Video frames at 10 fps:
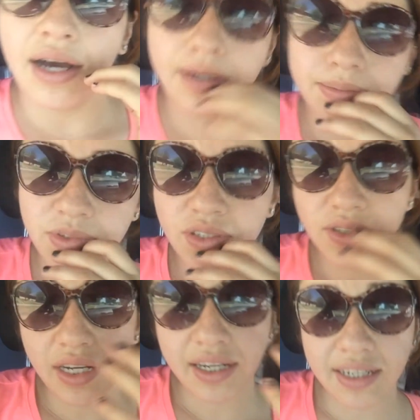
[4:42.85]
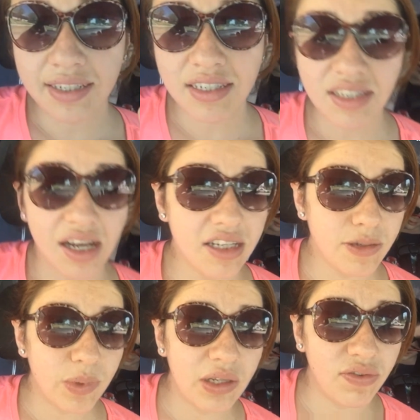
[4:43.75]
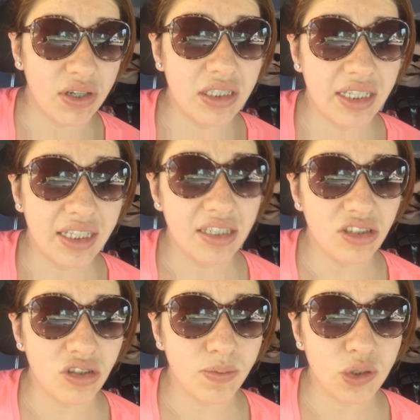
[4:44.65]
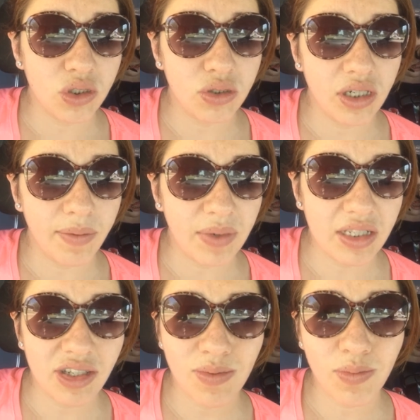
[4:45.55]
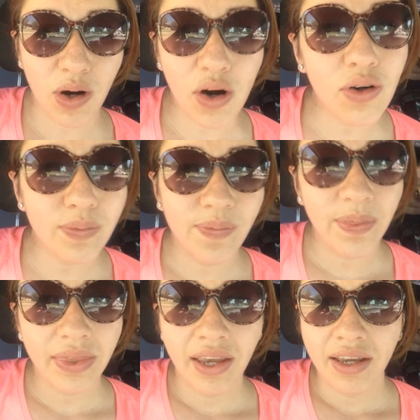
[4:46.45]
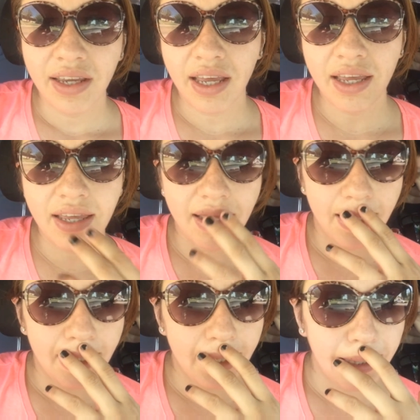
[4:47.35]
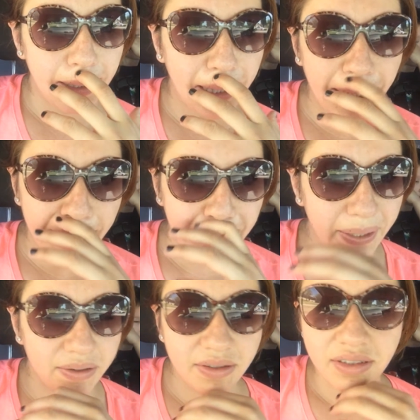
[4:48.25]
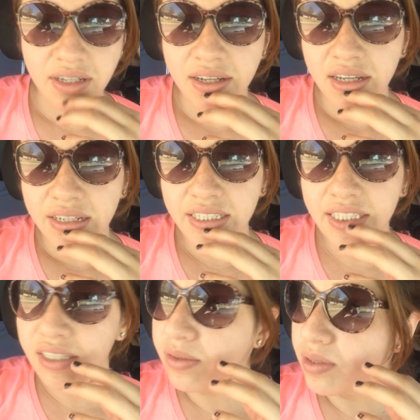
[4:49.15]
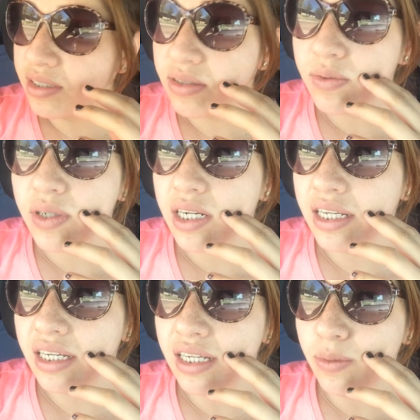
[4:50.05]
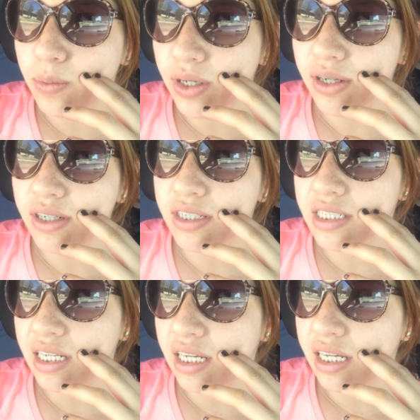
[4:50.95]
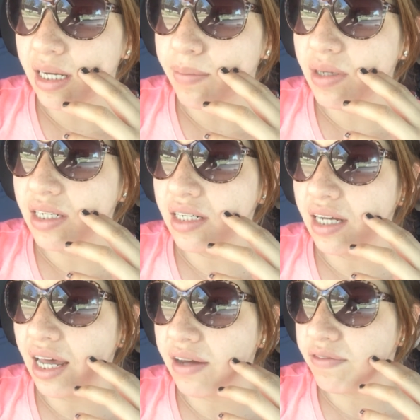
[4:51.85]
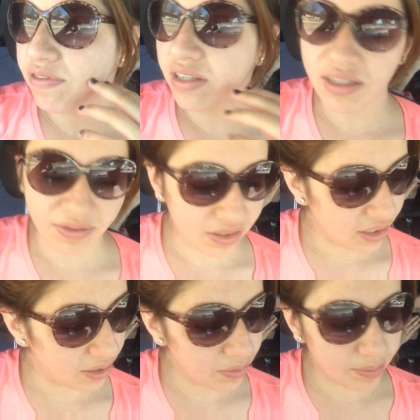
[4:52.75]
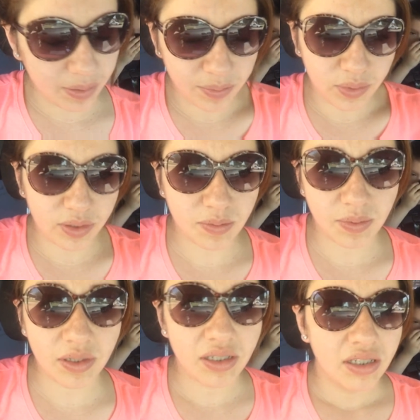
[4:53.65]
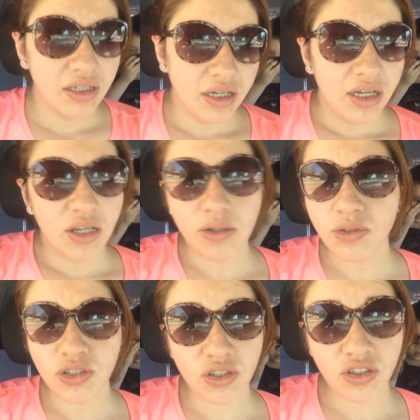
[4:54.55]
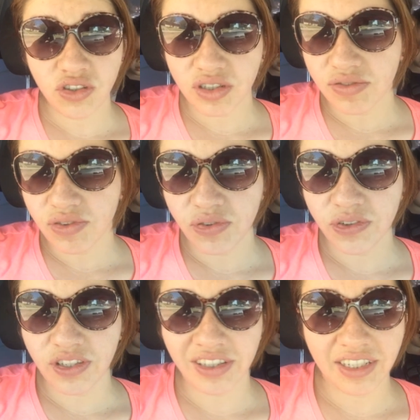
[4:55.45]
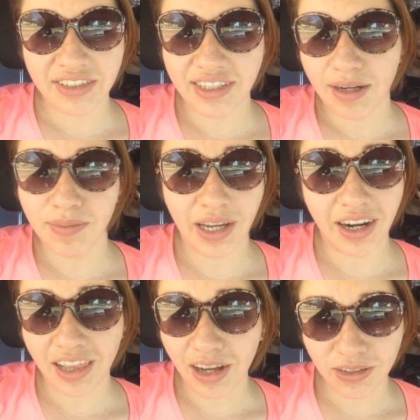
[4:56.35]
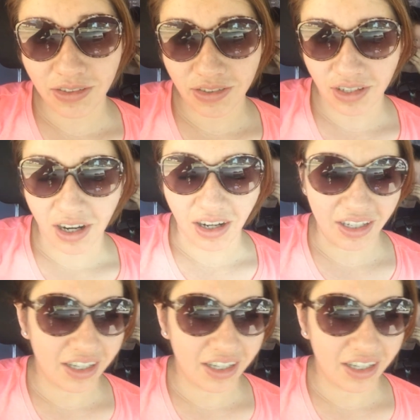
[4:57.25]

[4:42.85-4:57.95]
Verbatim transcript: um, so that kind of sucks but the fridge I think is supposed to come in tomorrow and I don't know yesterday was a really weird day i mean i had fun everything with my boys but it was just stressful for things that i'm not allowed to talk